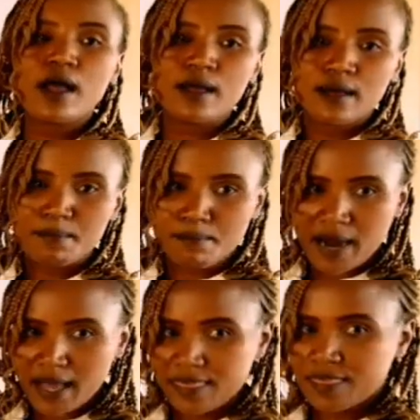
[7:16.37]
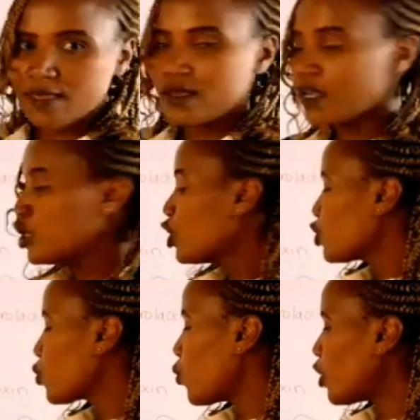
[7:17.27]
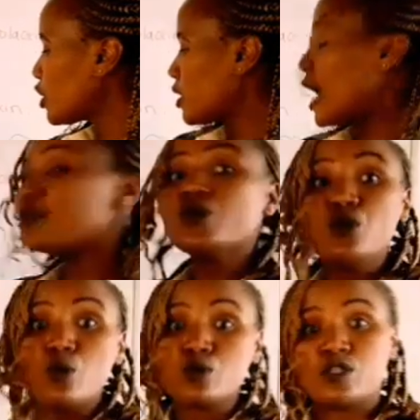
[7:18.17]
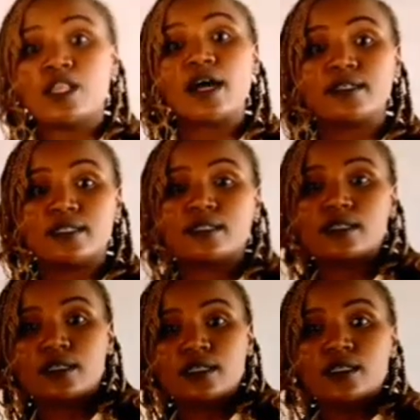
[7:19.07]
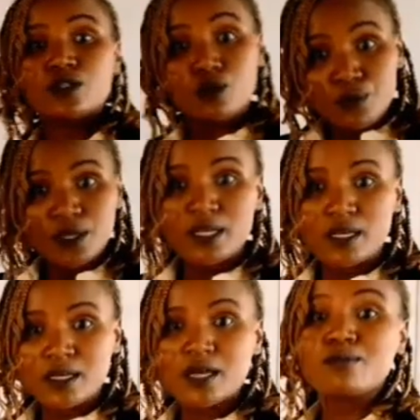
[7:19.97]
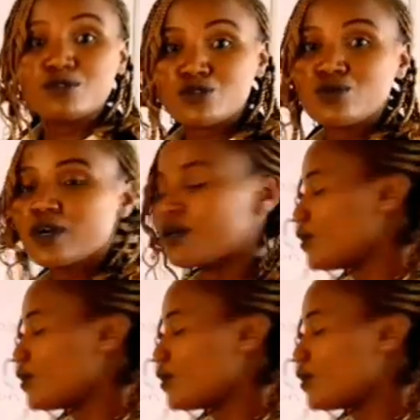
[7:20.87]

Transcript: birth. So what, and we don't want that, do we? I'm sure we don't